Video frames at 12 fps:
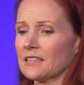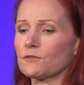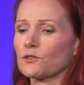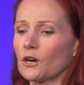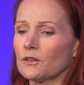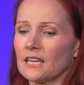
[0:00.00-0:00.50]
they've
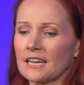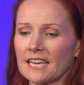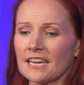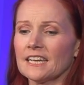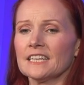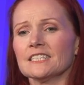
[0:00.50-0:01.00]
got a
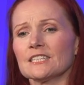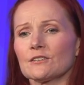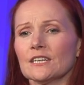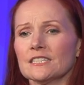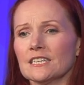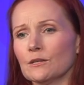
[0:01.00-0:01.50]
kit
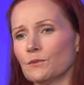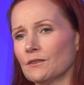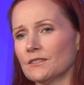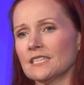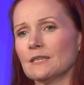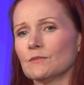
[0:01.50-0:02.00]
integrated. We have a
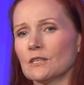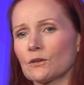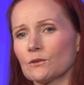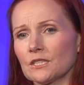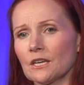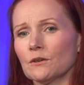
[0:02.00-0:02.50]
team that
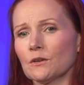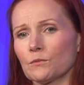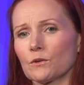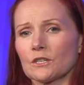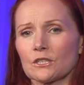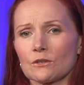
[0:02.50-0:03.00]
goes out and
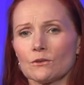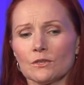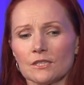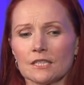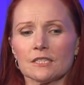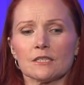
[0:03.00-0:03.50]
works through the
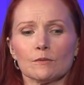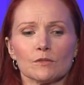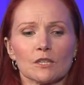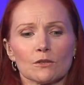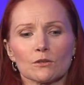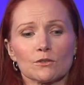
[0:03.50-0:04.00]
systems
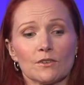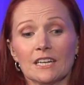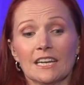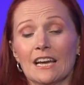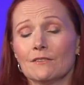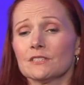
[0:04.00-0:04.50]
and looks for any
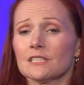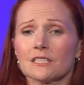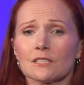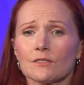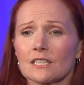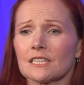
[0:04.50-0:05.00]
evidence
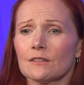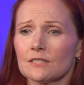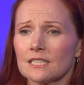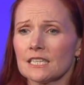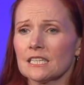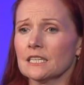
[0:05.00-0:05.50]
of
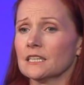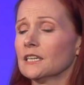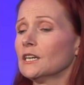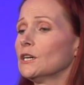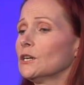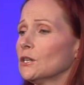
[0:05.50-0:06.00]
activity,
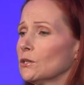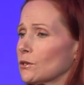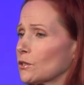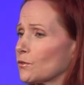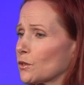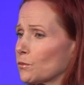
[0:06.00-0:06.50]

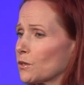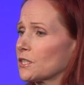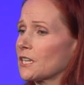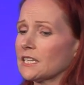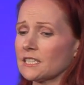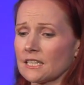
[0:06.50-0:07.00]
looks for the worst
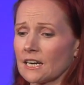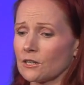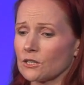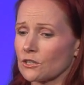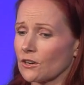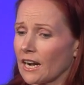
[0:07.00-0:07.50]
case
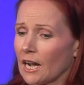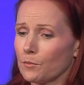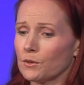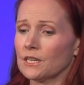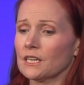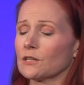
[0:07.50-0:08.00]
scenarios that are
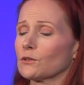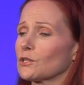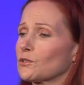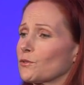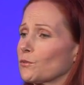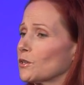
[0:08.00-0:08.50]
happening, looks
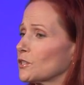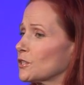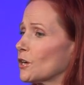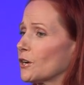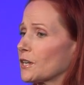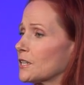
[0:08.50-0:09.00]
for what's
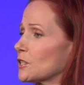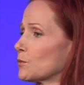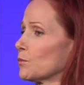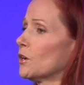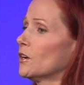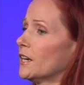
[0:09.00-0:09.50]
talking to
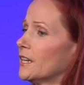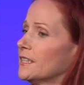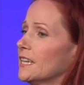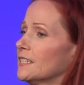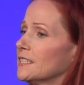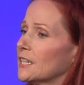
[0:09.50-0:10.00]
what, and
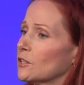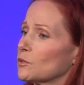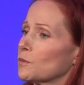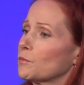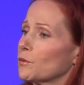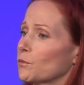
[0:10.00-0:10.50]
then tells
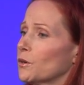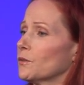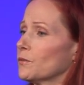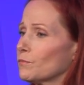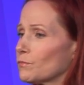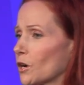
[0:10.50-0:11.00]
people
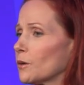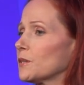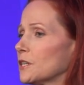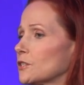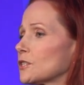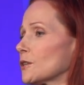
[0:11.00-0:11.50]
what probably
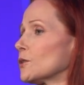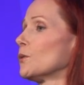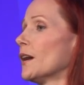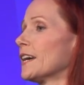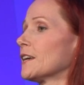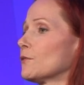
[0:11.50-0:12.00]
here's the
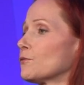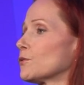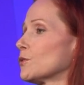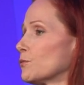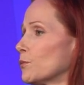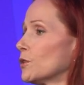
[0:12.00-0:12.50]
low-hanging fruit
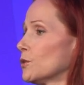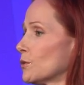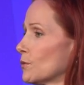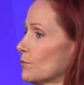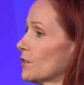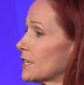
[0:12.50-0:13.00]
of what you
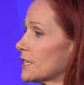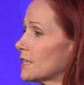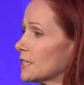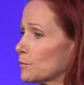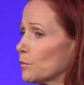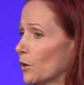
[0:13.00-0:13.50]
can fix at
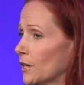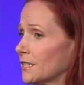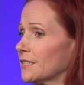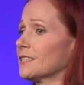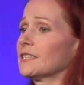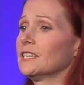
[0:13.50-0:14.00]
this
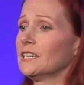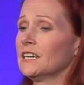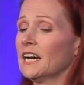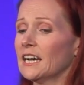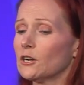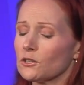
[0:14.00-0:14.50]
point,
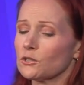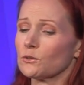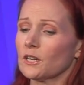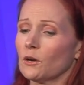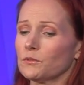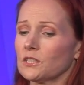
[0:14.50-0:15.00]
and also
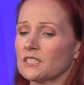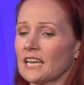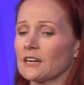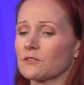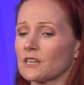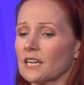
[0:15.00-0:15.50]
helps us
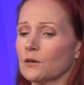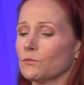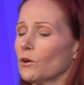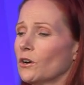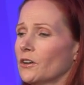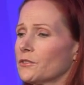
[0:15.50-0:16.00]
aggregate
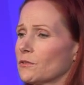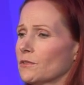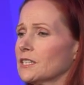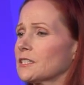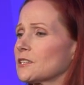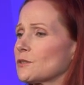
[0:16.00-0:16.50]
what other
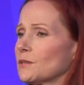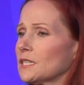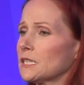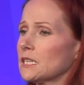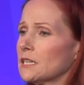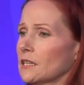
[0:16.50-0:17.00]
risks are we
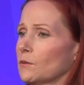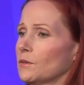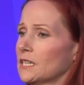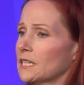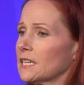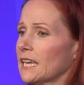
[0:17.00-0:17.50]
seeing that we
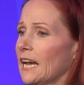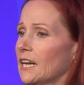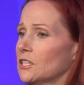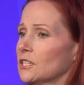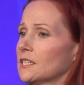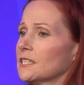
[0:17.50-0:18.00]
didn't
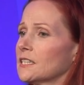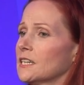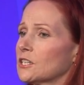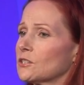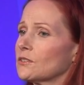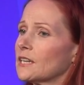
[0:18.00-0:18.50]
catch in this
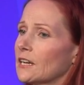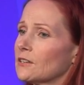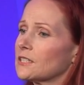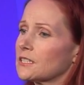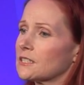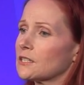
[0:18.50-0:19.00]
initial
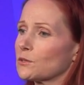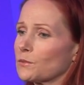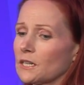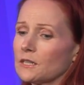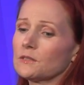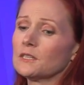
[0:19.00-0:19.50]
analysis as
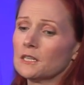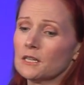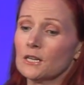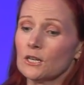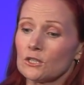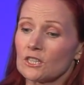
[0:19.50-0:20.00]
well.
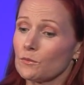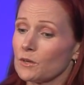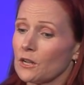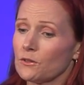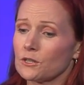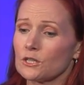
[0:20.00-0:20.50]
They've been
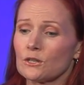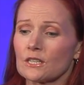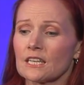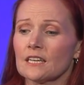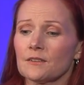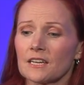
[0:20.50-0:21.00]
out there doing
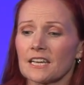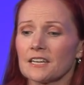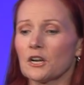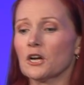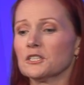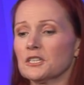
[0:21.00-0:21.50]
that, again,
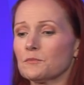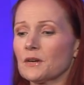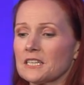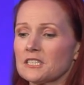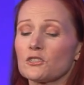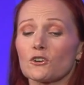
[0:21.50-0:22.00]
hunting
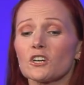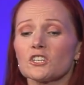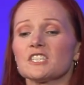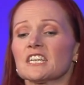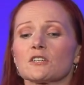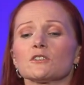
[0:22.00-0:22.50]
Bessie. There are
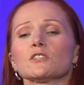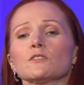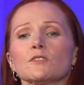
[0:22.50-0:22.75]
stickers for